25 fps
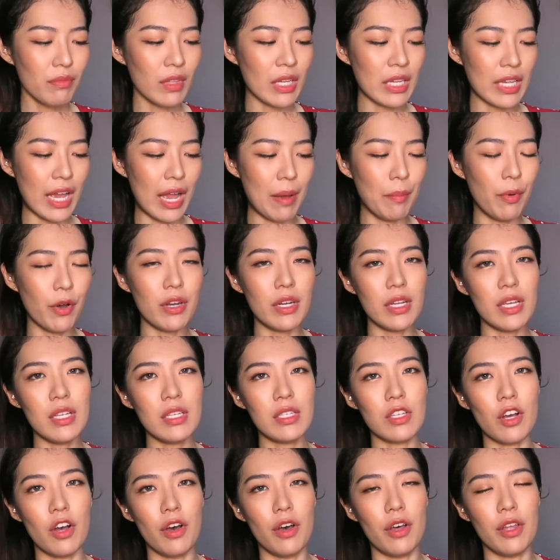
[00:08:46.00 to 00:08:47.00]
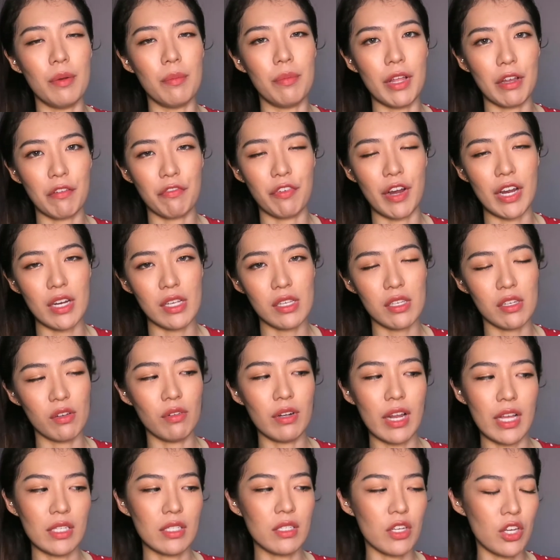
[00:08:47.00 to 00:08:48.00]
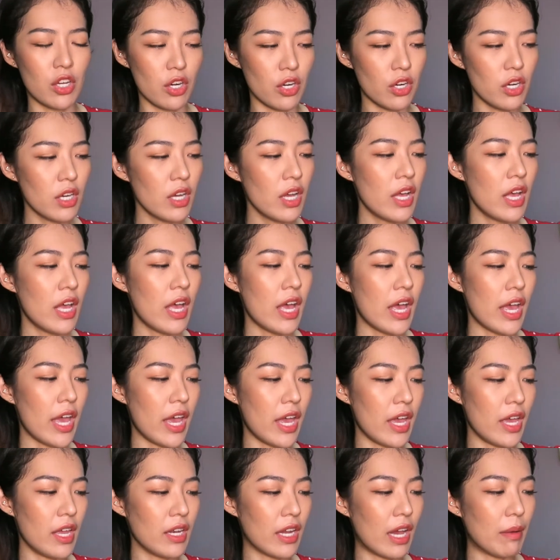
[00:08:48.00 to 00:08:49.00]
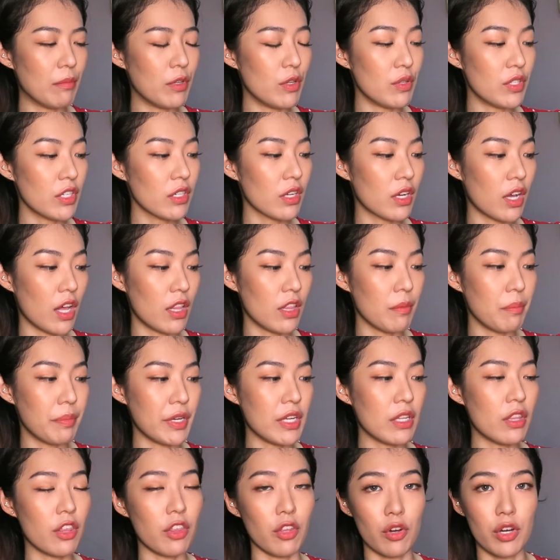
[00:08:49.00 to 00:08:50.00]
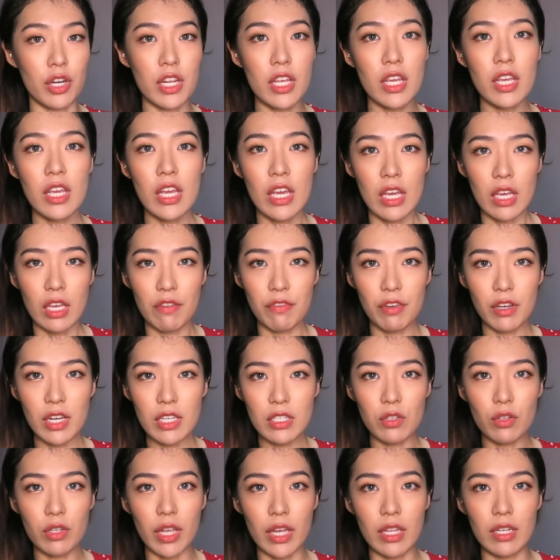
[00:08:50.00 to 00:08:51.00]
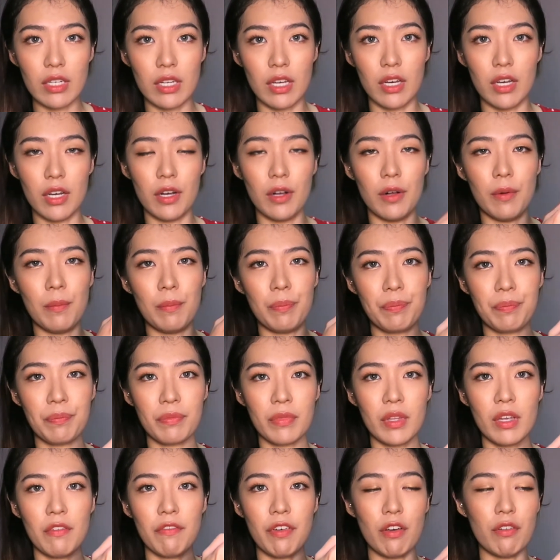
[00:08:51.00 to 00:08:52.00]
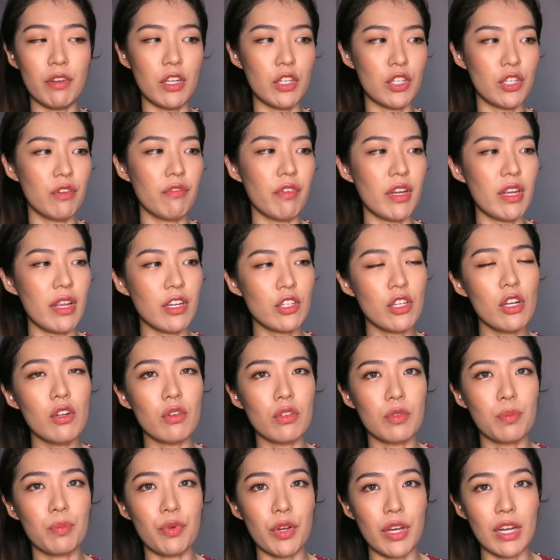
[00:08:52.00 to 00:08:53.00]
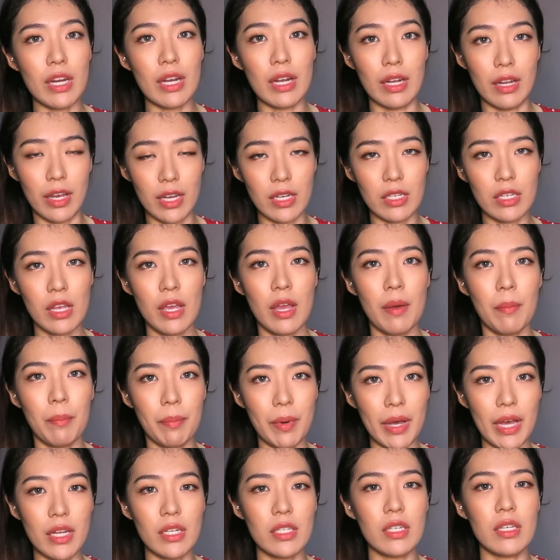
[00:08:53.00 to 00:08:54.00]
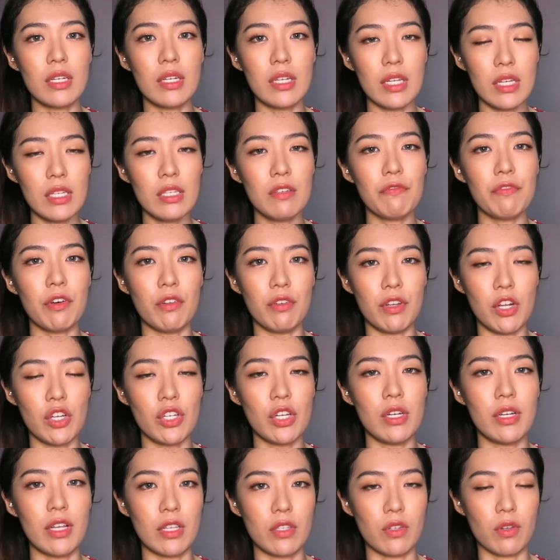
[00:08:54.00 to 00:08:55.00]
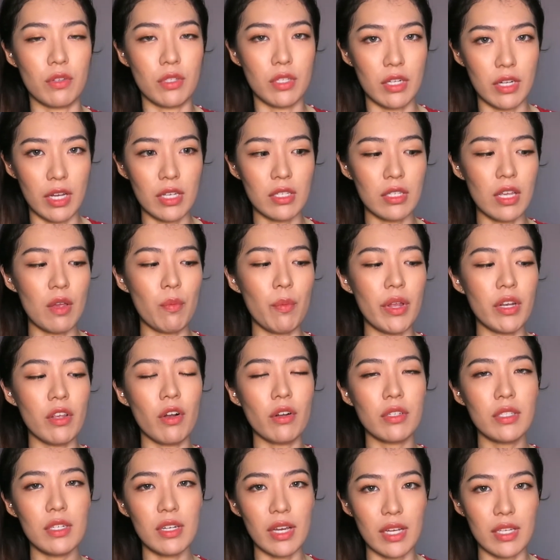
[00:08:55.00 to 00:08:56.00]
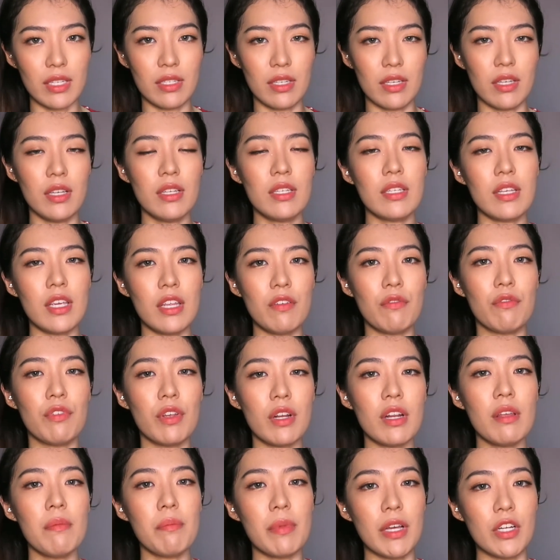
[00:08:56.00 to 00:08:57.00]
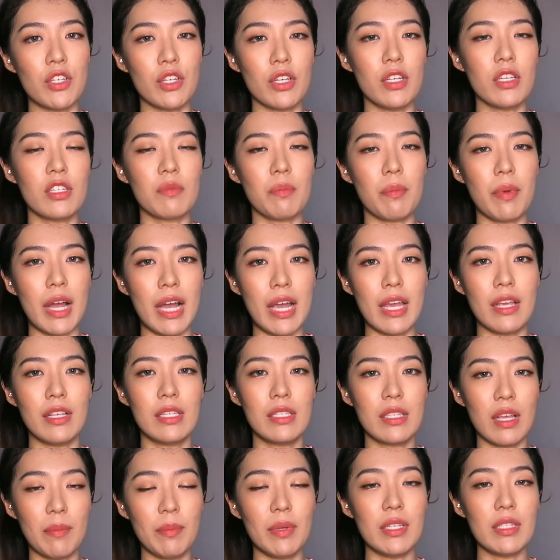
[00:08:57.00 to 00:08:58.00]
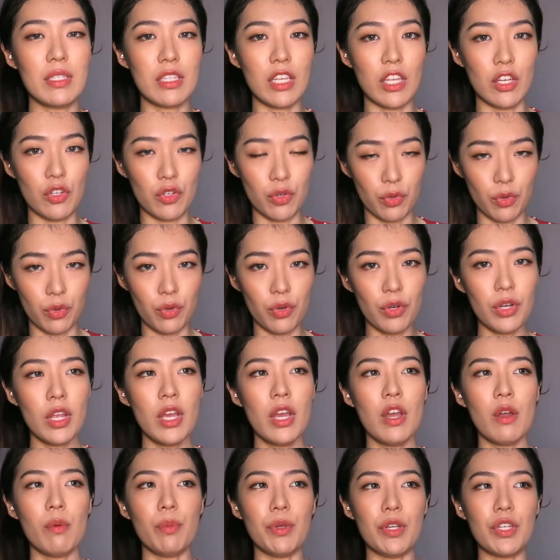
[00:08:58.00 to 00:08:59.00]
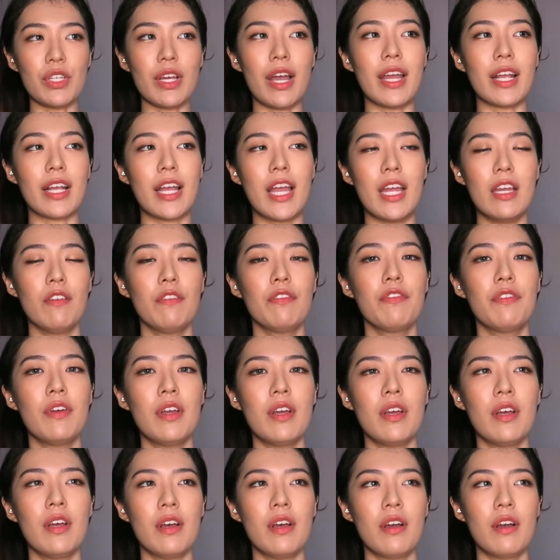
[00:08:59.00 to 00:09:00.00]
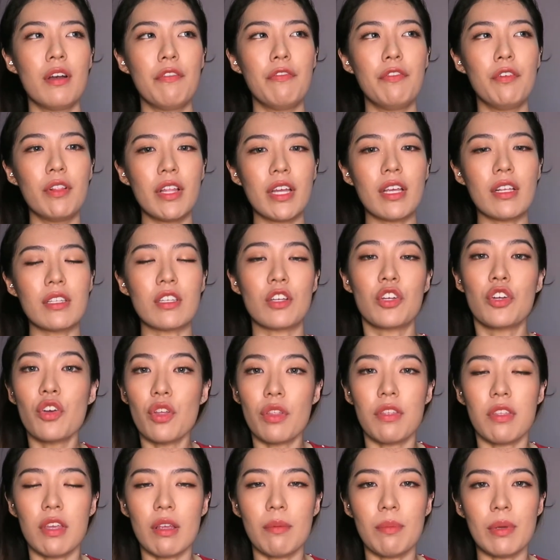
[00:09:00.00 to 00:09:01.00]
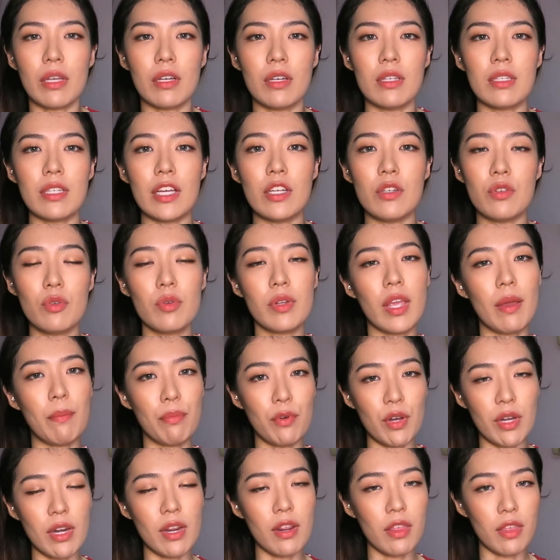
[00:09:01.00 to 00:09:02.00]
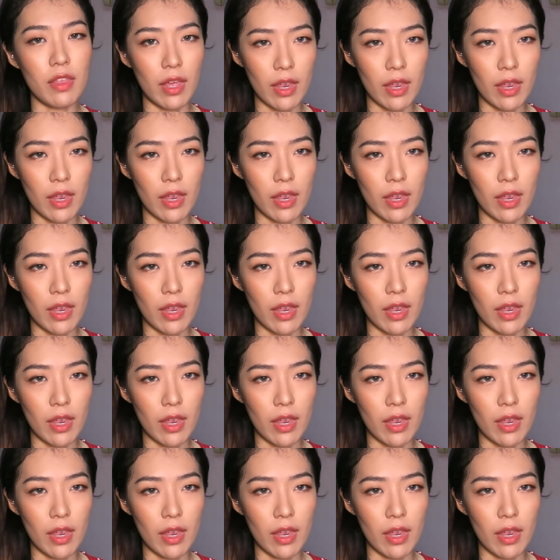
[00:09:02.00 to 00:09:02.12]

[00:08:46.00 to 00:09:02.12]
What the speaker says: yeah, I bought this on Black Friday sale last year, and I'm using the color B30. If you guys look at the foundation, right, it actually looks pretty light, but this foundation does oxidize, and when it oxidizes, it really matches my summer skin tone, which I kind of feel like it's a good thing because I do get pretty